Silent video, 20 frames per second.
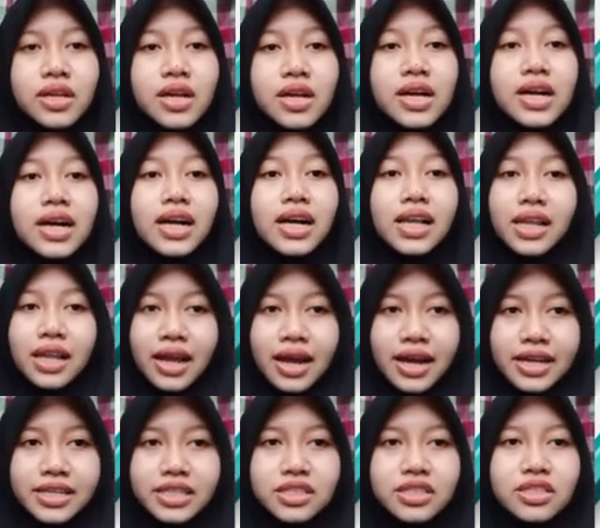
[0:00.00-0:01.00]
a
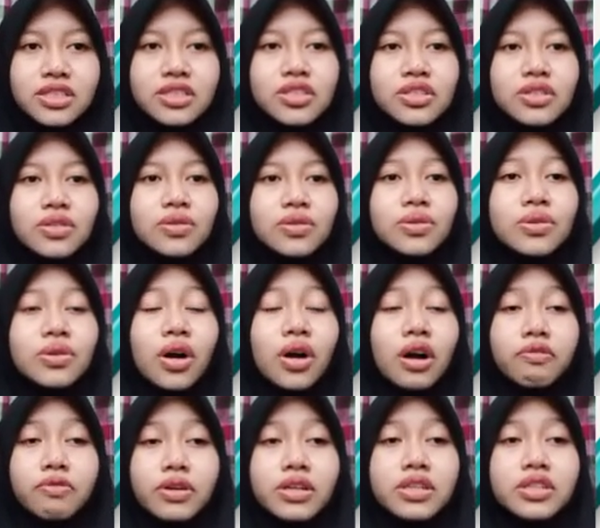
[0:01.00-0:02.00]
line to
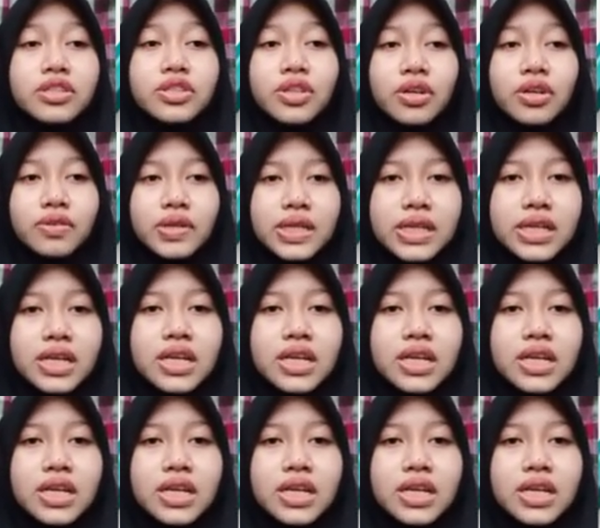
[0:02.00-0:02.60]
overall story.